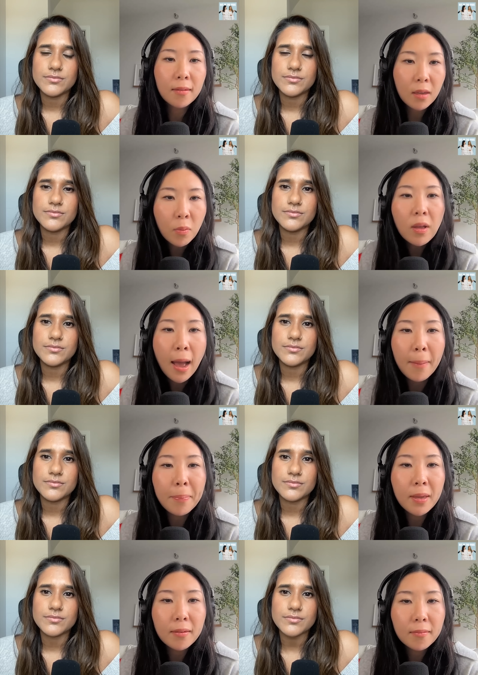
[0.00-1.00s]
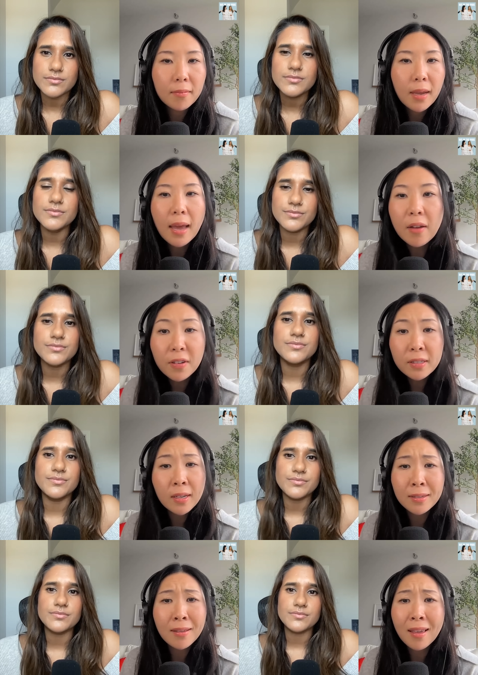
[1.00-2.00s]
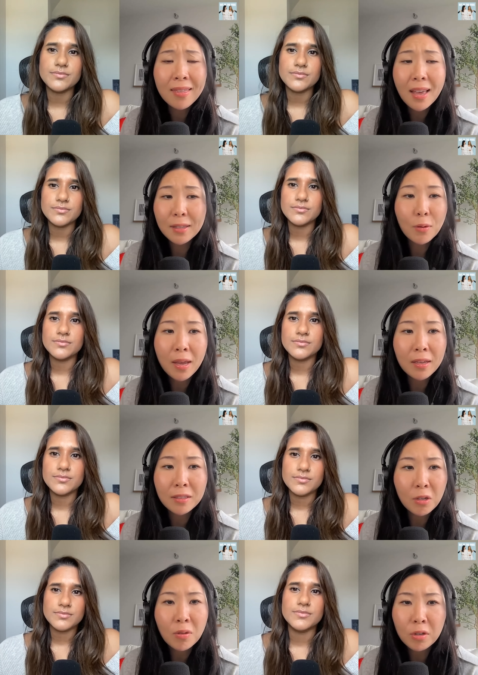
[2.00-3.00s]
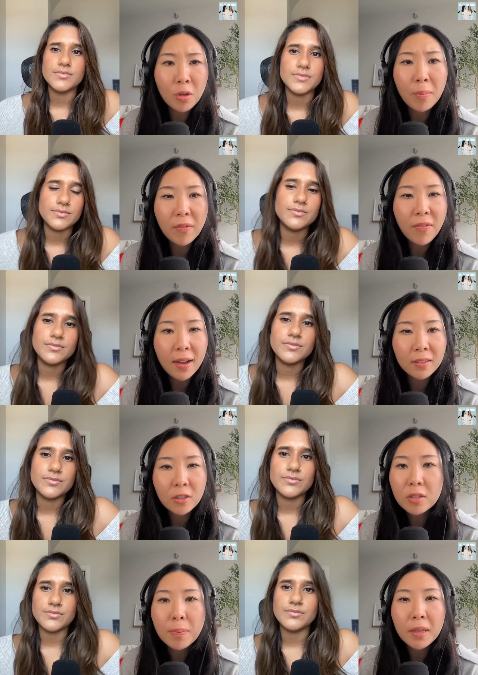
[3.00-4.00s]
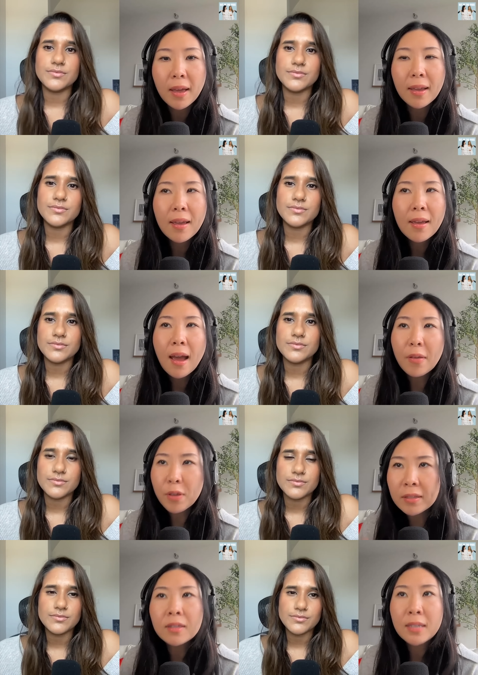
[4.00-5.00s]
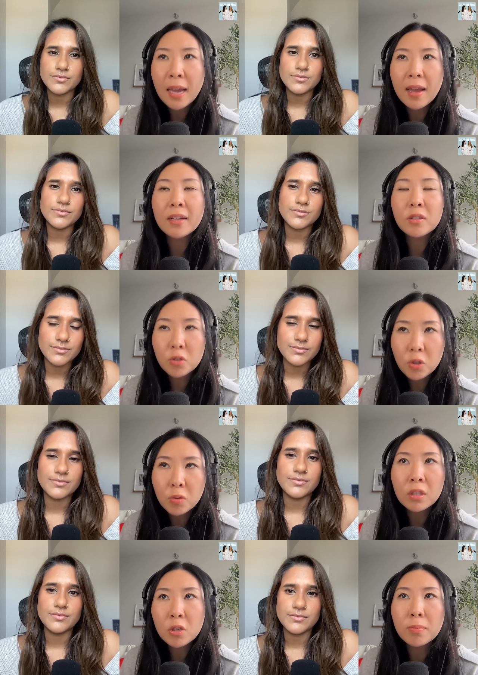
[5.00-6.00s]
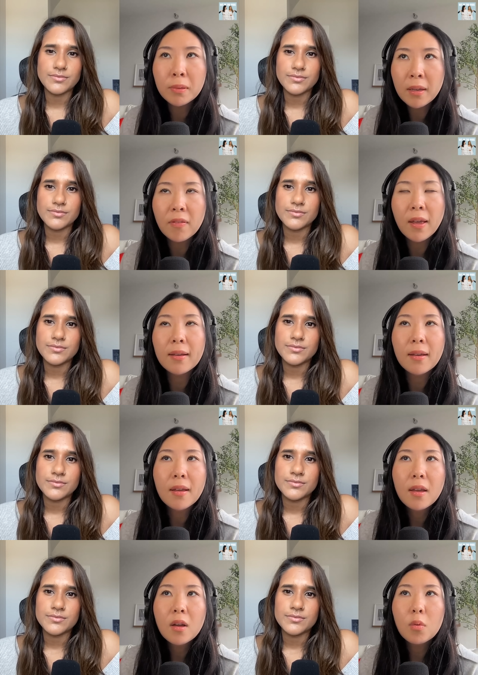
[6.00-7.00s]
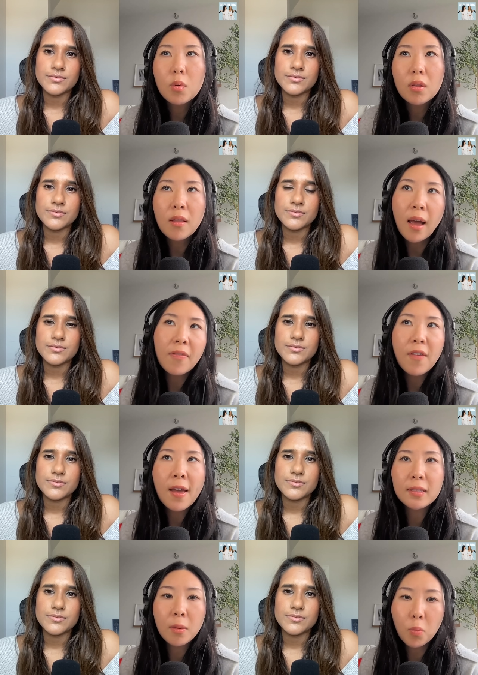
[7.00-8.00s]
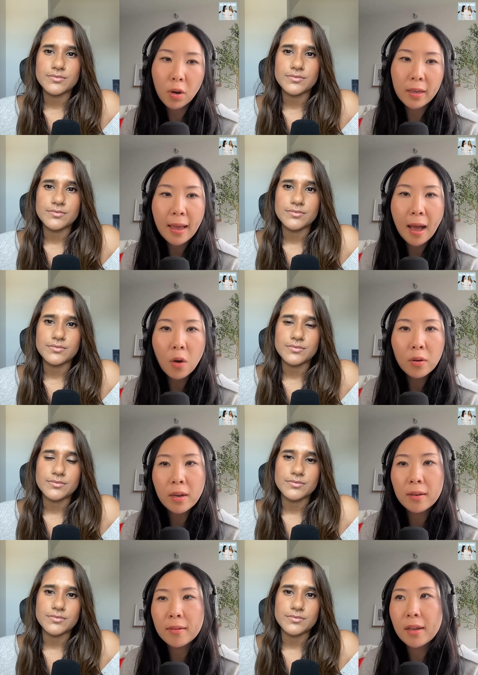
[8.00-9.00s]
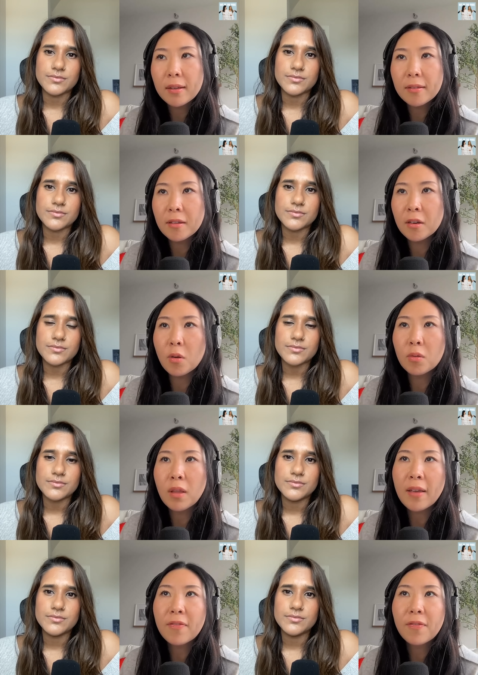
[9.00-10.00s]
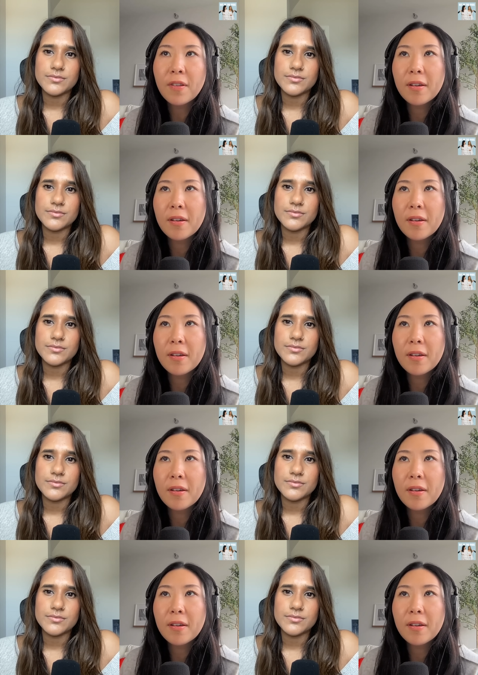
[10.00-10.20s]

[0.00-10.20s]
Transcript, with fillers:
Speaker 1: it will happen. And mm-hmm. if it mm-hmm. doesn't, like that's okay too. There's so many factors, but like at the end of the day, I truly do believe like life ends up working out and you know, life